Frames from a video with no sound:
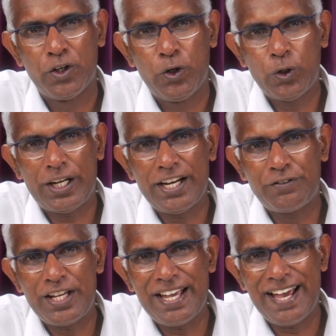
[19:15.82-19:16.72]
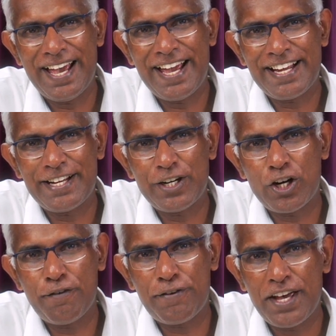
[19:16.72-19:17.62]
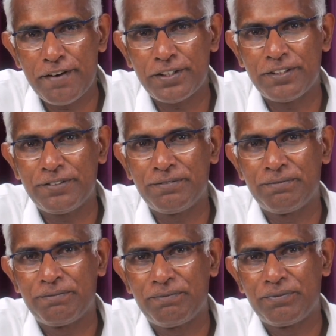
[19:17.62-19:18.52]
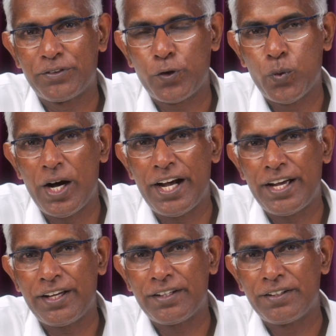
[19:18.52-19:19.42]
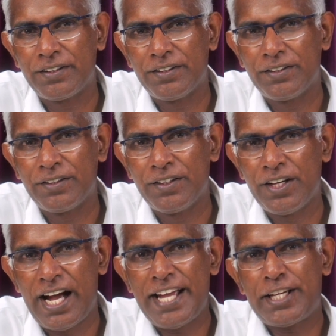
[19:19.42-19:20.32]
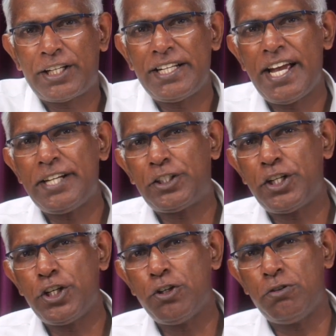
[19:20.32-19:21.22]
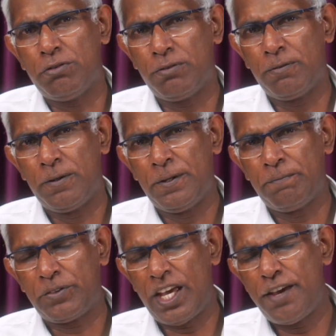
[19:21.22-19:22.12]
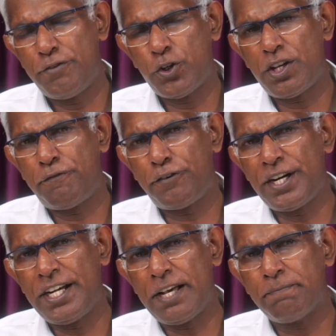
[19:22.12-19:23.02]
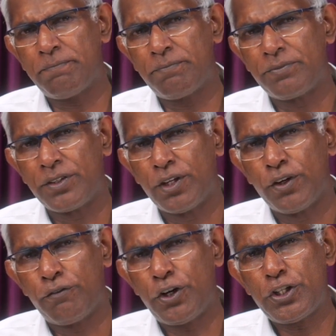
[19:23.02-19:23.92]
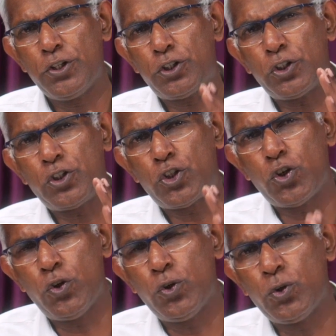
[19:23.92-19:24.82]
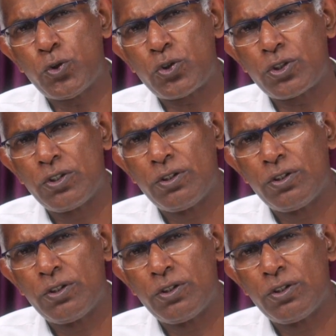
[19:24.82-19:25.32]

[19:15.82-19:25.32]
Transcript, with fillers: Look at the anger of heaven. Why? I created you, gave you the freedom for you to choose.